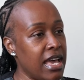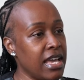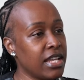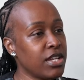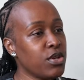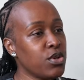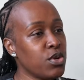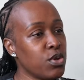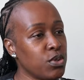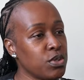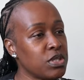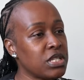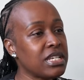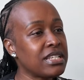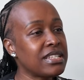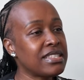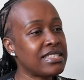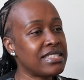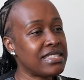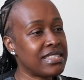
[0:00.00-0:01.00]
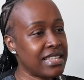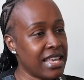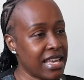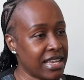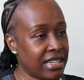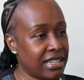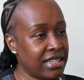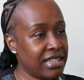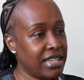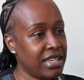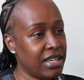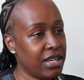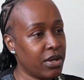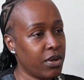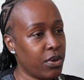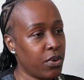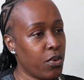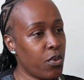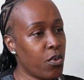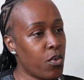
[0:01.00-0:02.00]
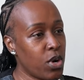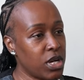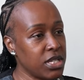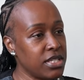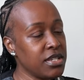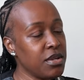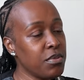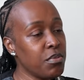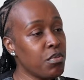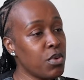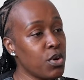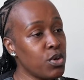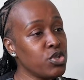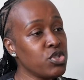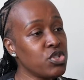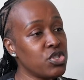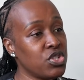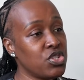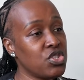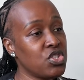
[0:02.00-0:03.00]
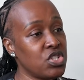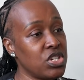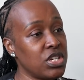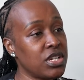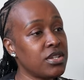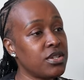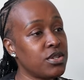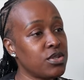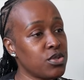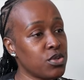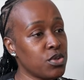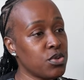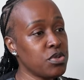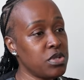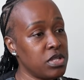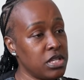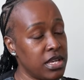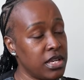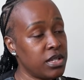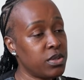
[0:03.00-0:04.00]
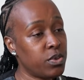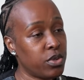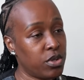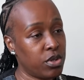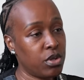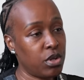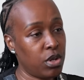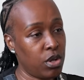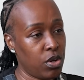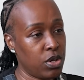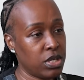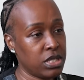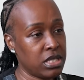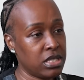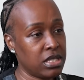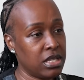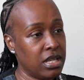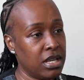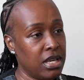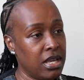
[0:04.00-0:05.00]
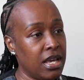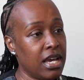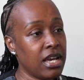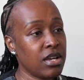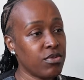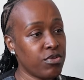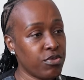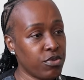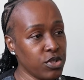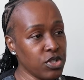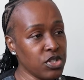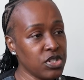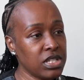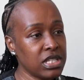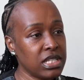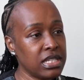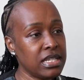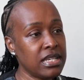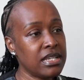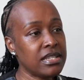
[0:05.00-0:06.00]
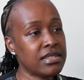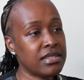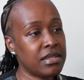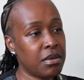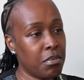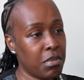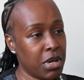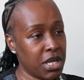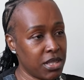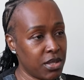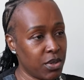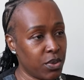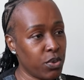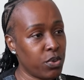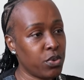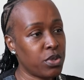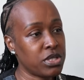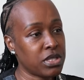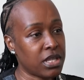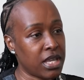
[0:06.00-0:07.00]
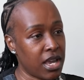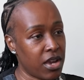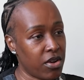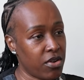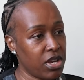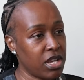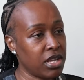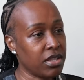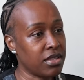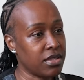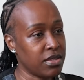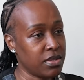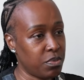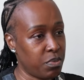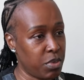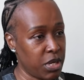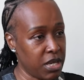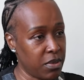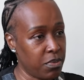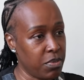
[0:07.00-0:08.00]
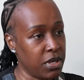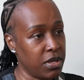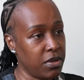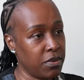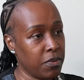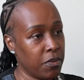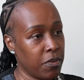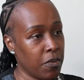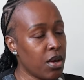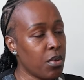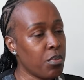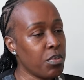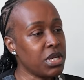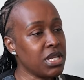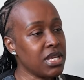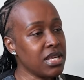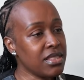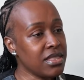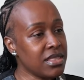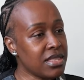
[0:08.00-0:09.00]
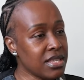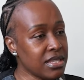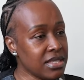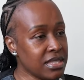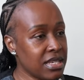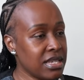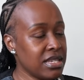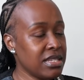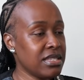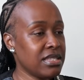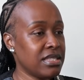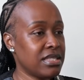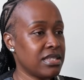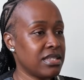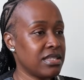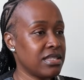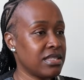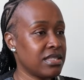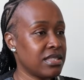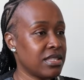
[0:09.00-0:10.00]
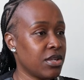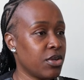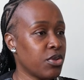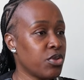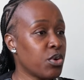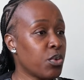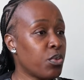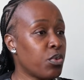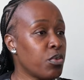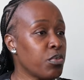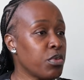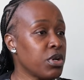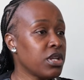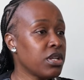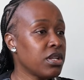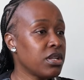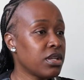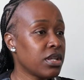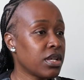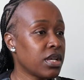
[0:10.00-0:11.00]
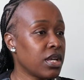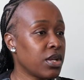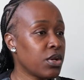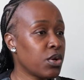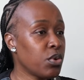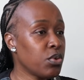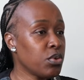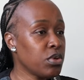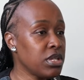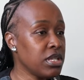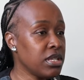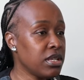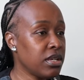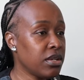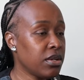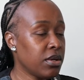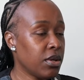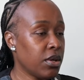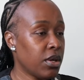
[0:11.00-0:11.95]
and knows exactly what emotion she can associate with her loss, unfortunately, is the mother who was carrying this baby. But in this instance, the woman can only